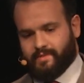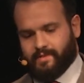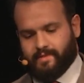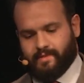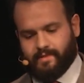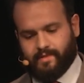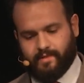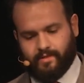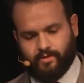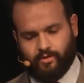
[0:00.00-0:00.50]

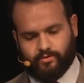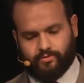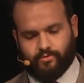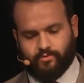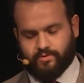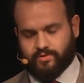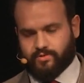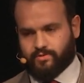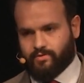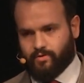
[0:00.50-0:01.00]

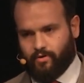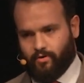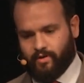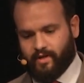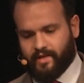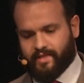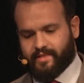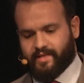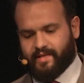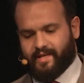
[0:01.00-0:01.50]

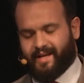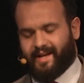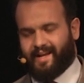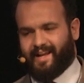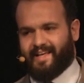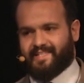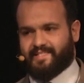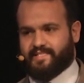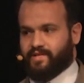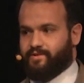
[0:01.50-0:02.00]
the
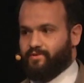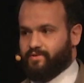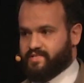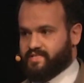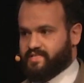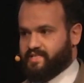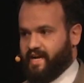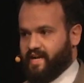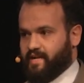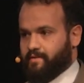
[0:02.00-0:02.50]
classical
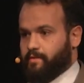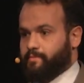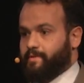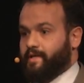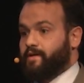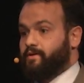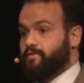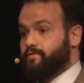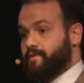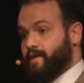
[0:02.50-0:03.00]
style,
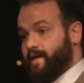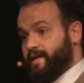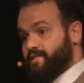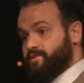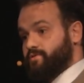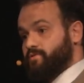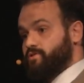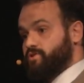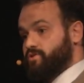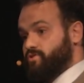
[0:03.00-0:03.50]
it
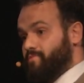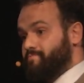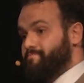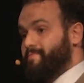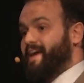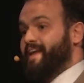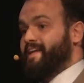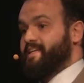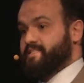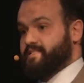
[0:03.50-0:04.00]
has also
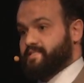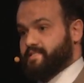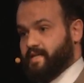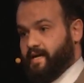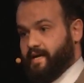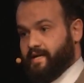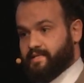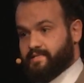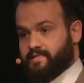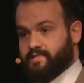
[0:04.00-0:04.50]
many
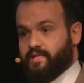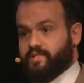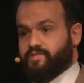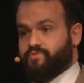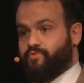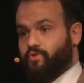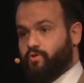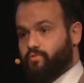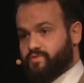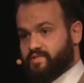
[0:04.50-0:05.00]
styles
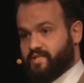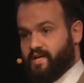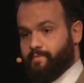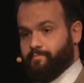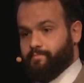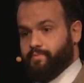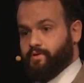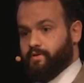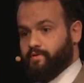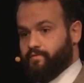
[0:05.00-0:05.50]
that grows
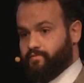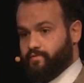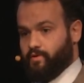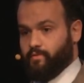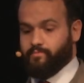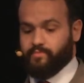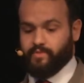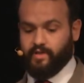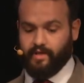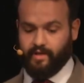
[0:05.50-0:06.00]
up
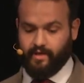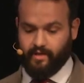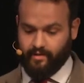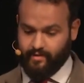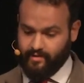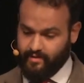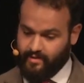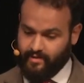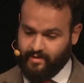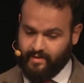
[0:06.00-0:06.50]
from
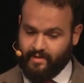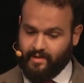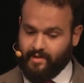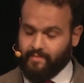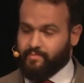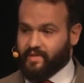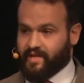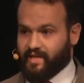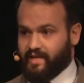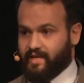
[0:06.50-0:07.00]
the
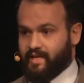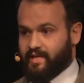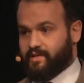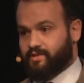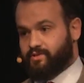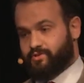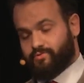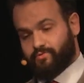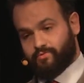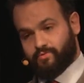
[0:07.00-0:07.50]

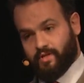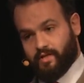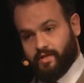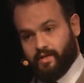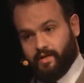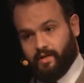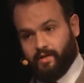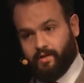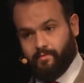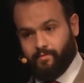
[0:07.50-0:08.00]
beginning to
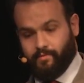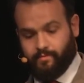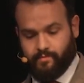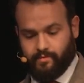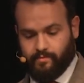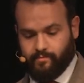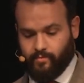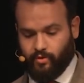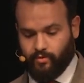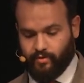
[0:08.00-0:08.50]
the
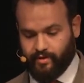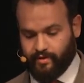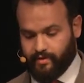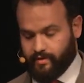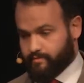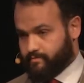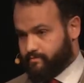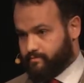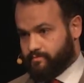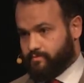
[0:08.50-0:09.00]

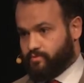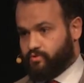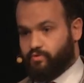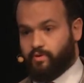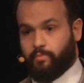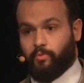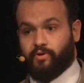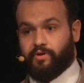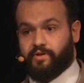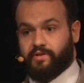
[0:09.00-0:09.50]

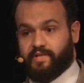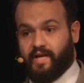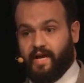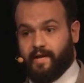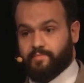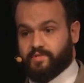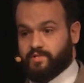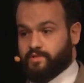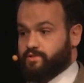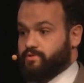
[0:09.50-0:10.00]
modern
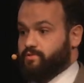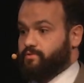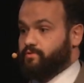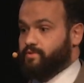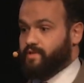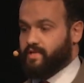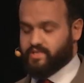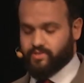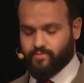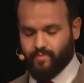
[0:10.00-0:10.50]
times. So
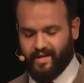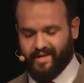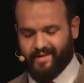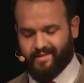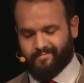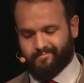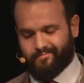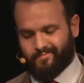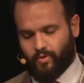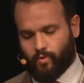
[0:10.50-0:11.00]
that's
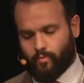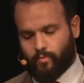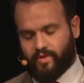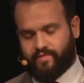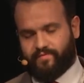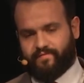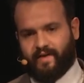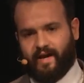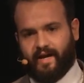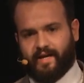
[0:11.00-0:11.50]
why we
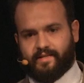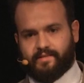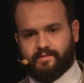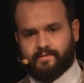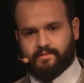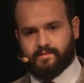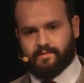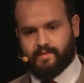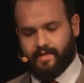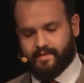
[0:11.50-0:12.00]

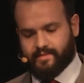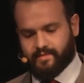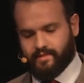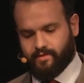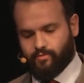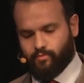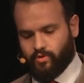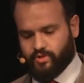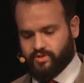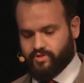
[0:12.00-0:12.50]
find that
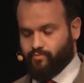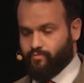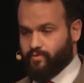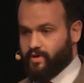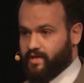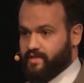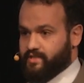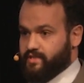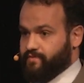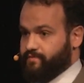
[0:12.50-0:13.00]
it was
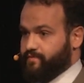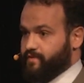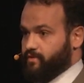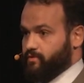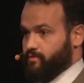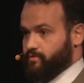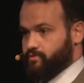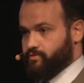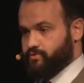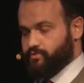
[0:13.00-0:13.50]
really
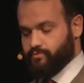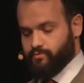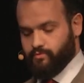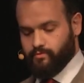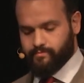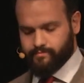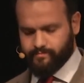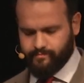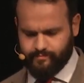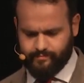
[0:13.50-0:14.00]
difficult
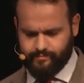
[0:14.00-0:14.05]
to